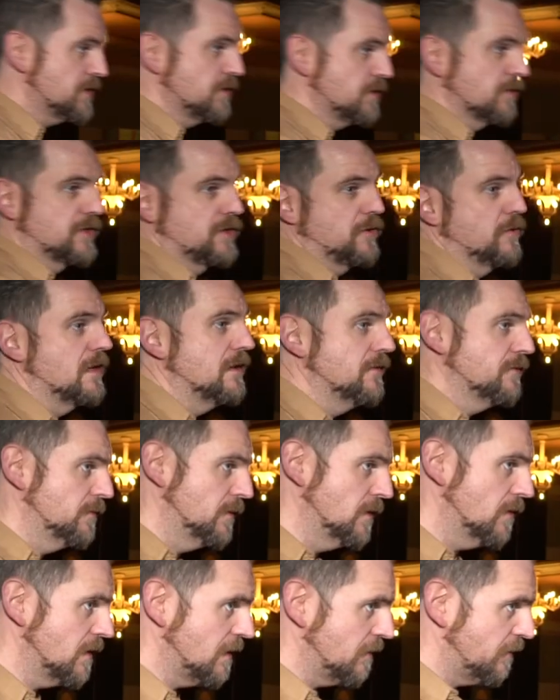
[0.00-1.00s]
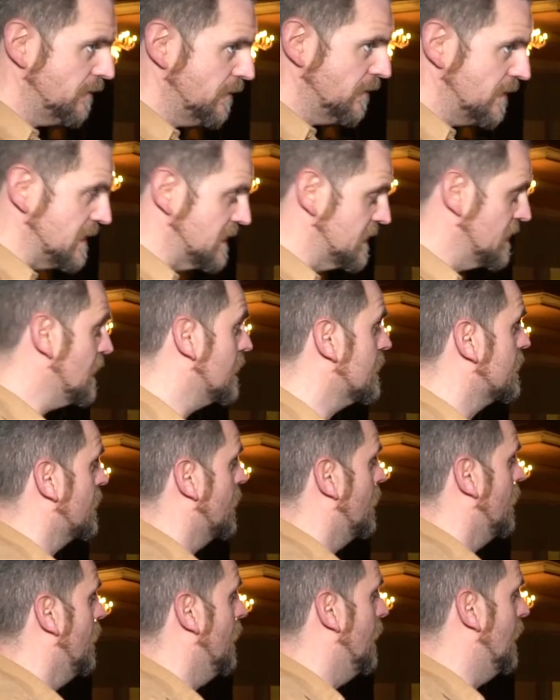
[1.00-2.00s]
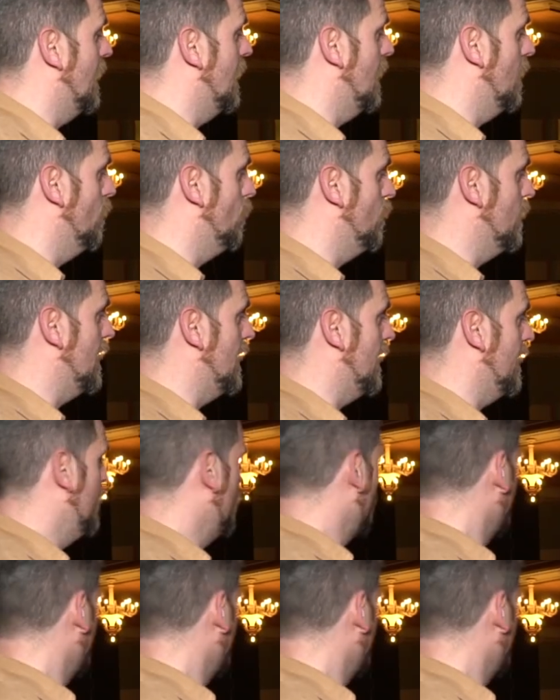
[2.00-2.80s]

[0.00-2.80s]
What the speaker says: Original screen from the 1936, where